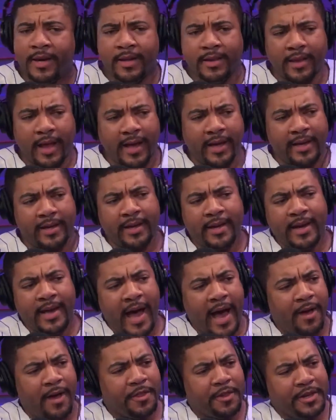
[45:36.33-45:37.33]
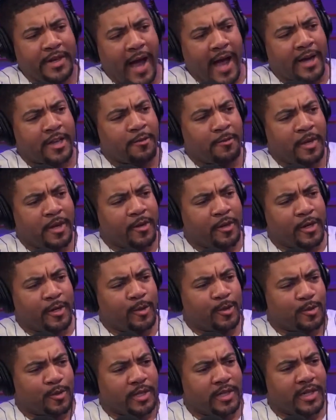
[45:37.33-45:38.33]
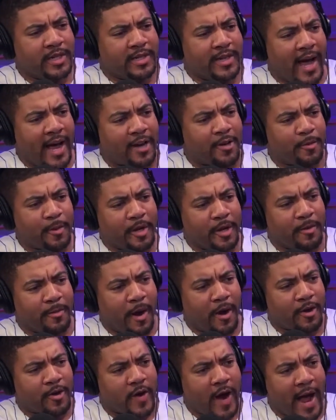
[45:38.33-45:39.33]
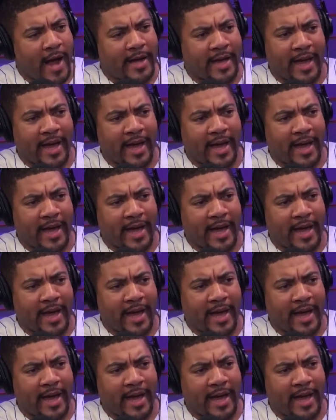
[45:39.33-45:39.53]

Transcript: like how the documentary was really a documentary about crackheads.